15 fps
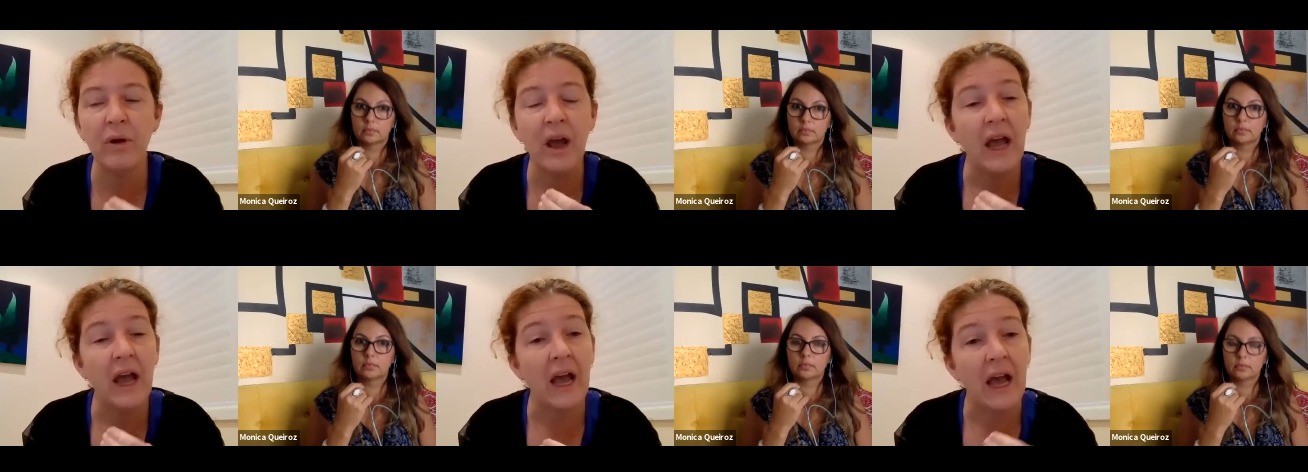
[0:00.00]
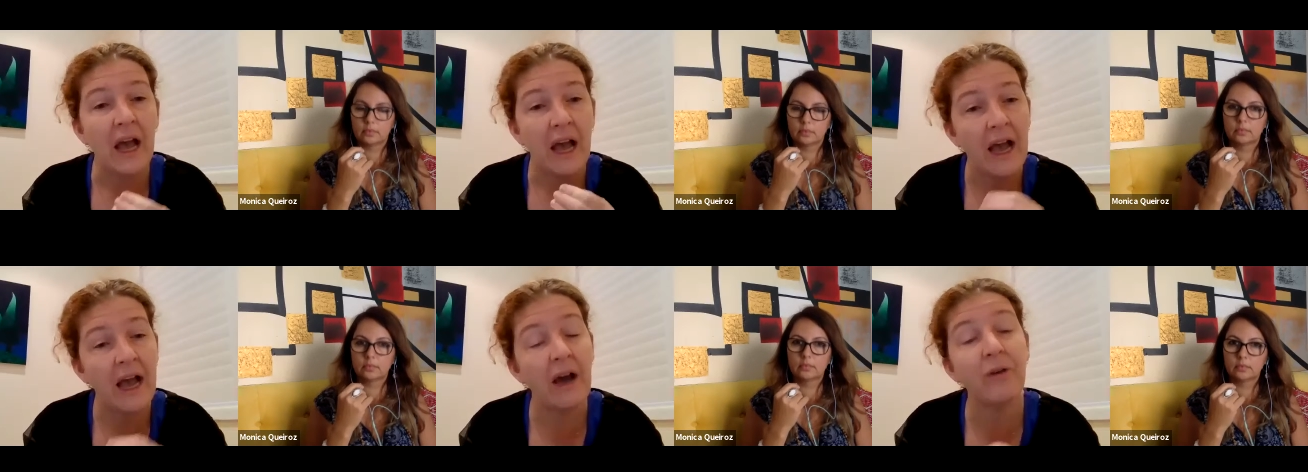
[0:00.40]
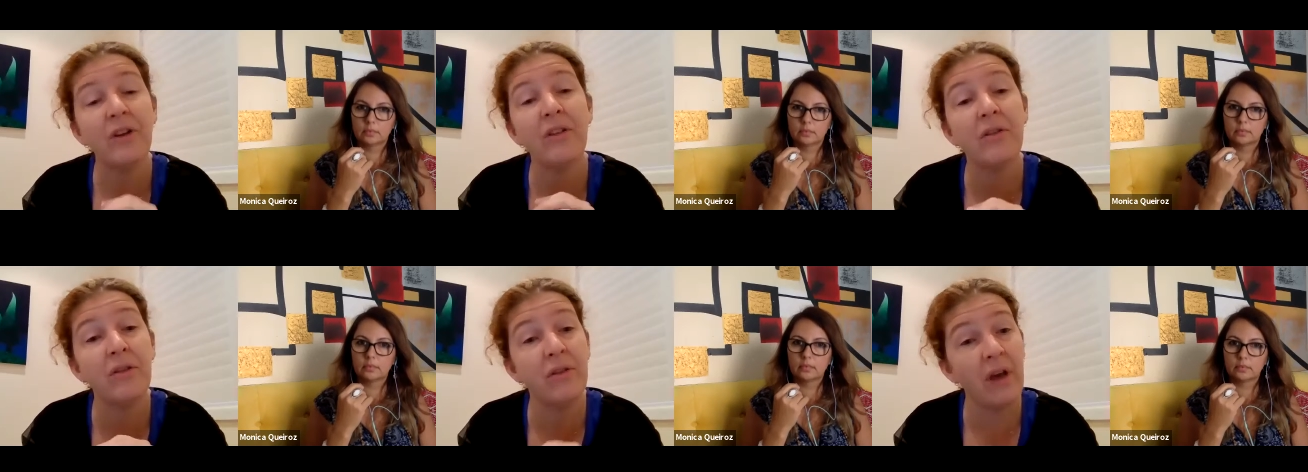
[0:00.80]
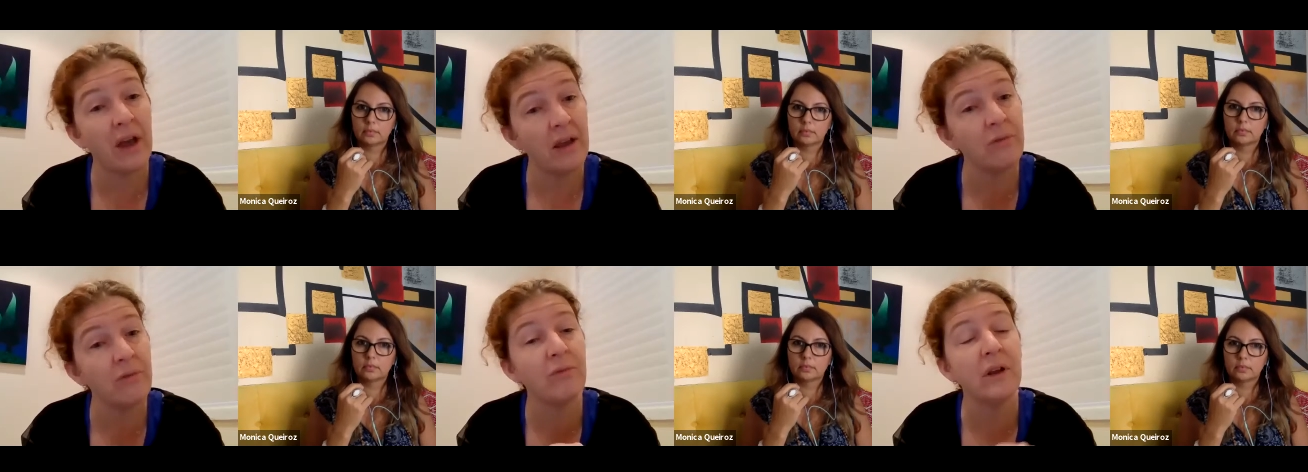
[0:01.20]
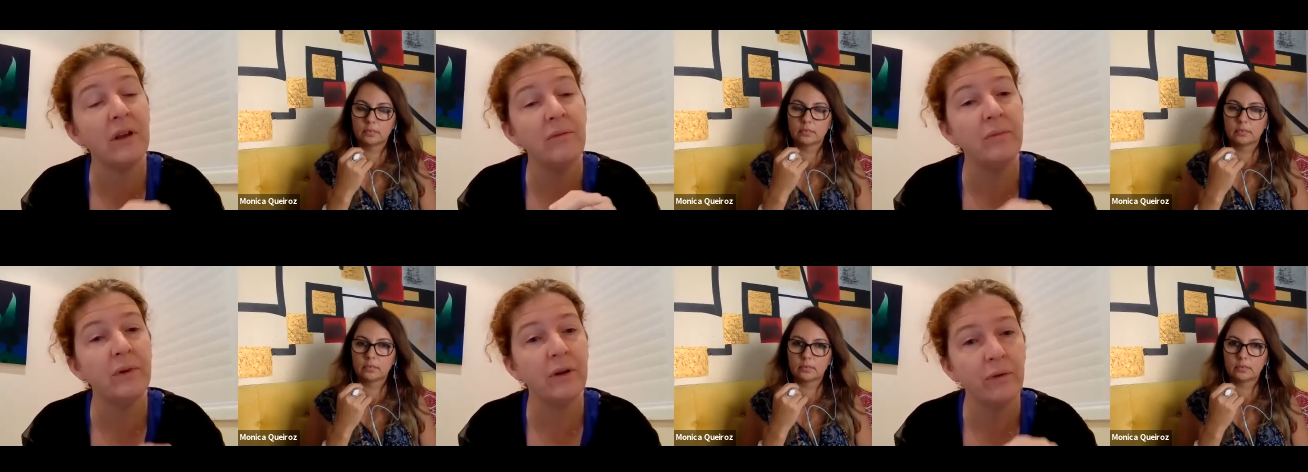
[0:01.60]
Speaker 1: and now how did
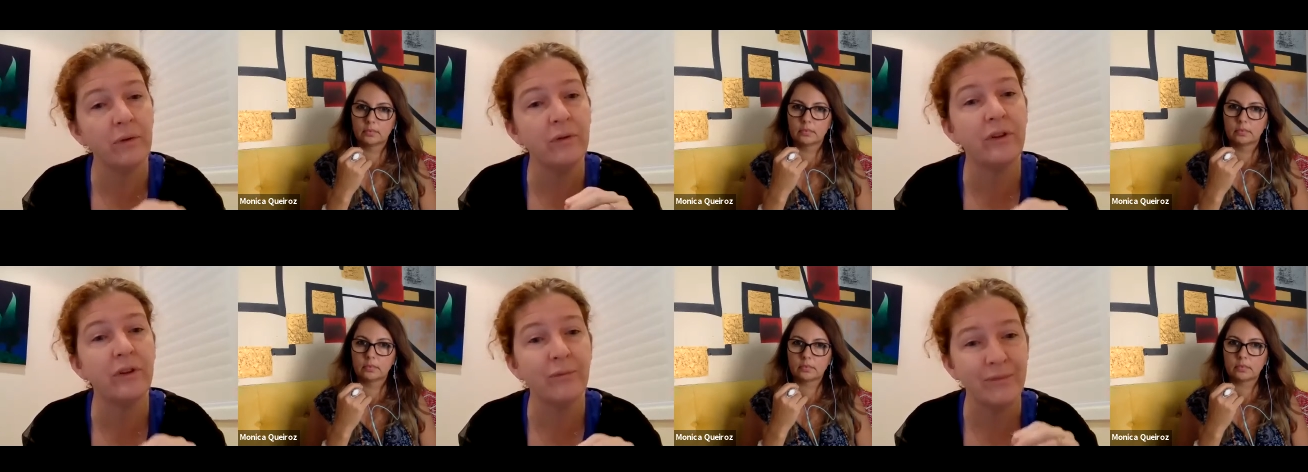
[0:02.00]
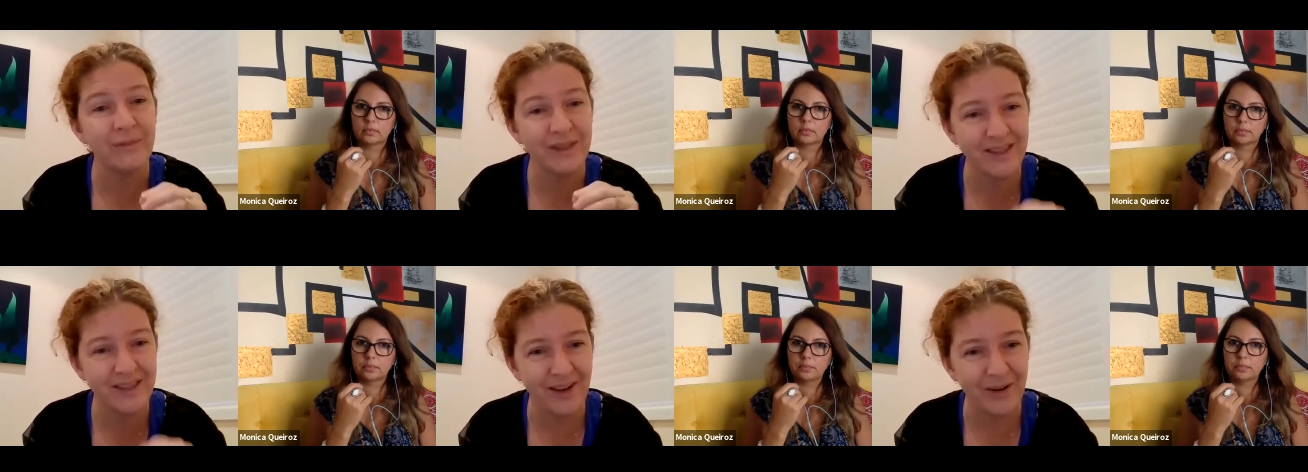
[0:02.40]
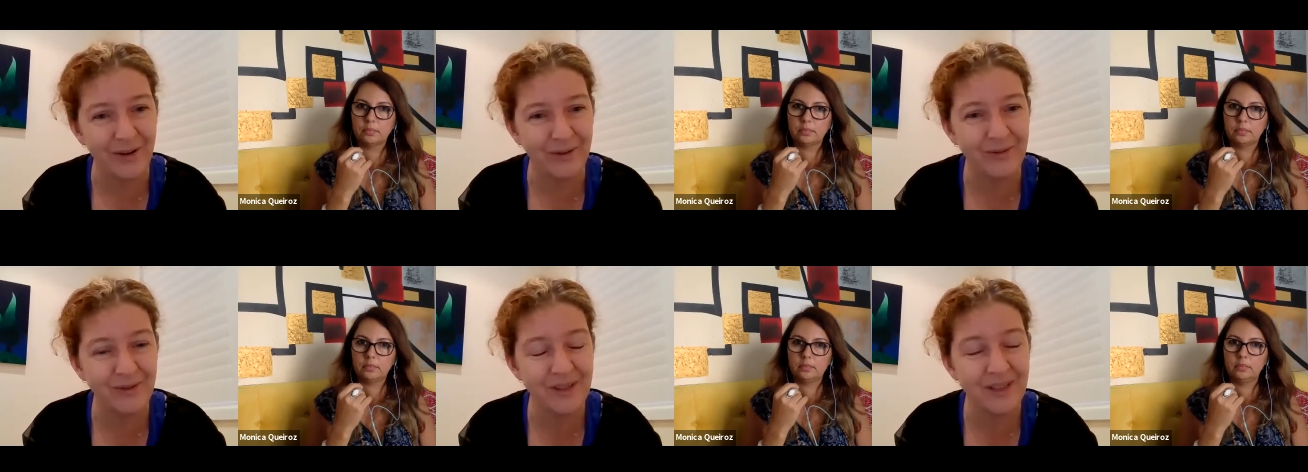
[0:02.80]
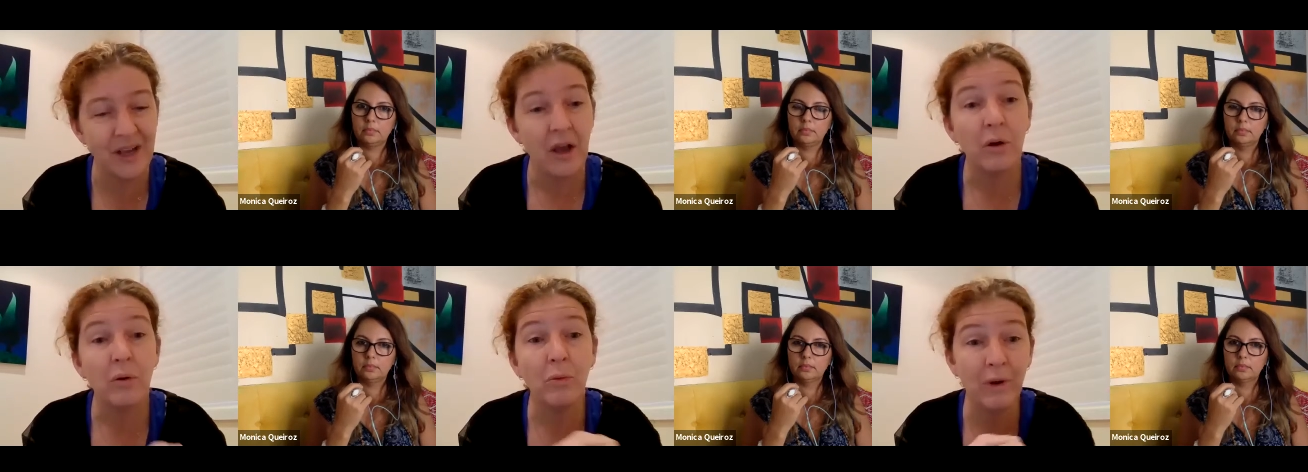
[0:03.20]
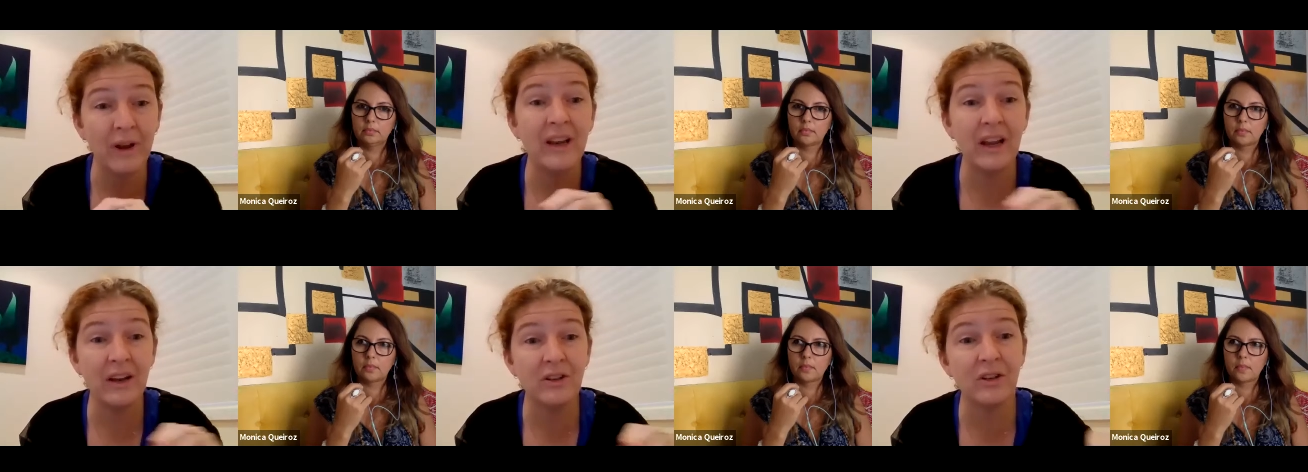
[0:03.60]
they rebuild themselves?
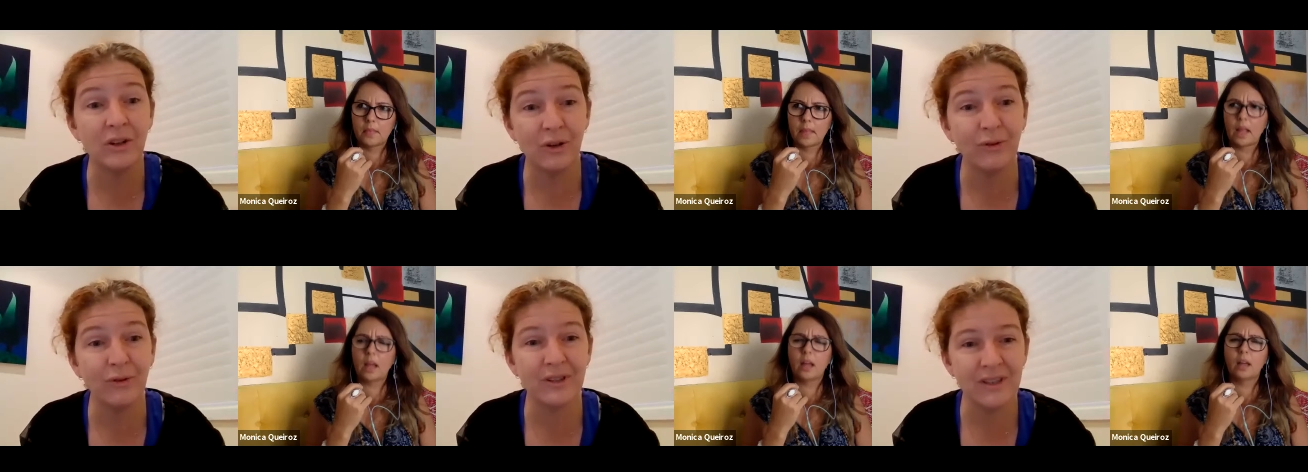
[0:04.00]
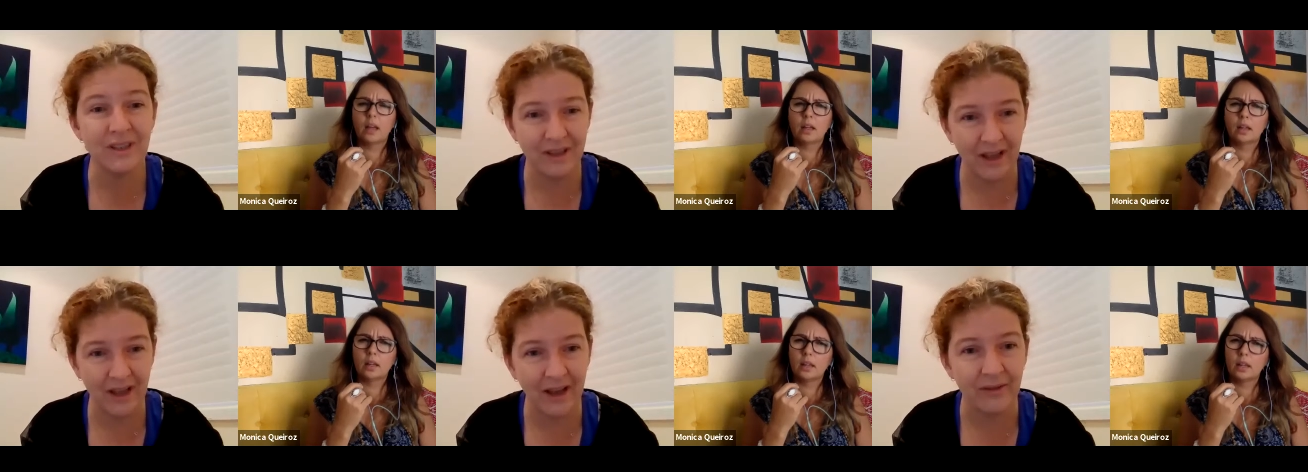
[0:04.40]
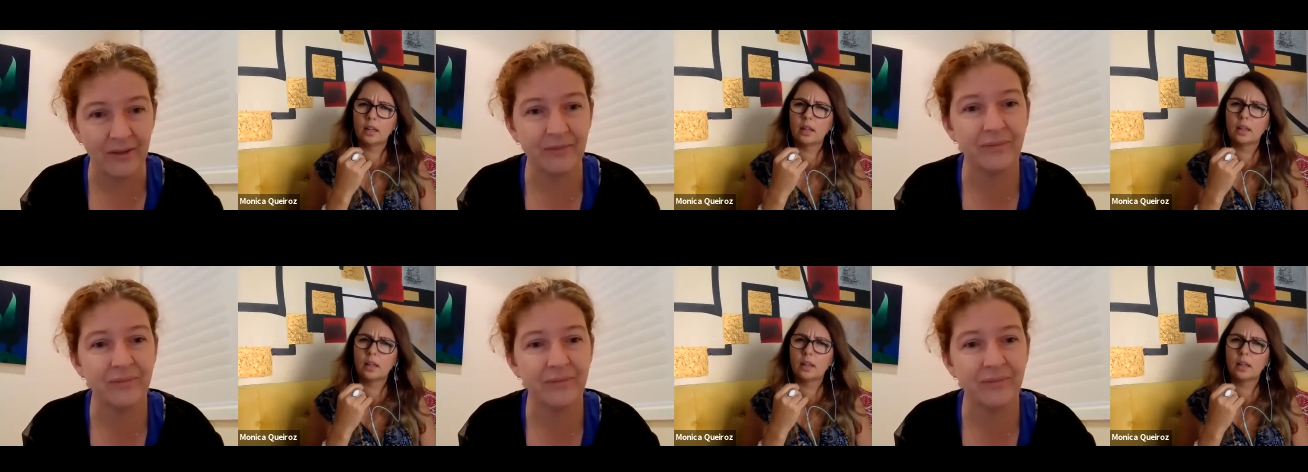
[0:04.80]
We need to look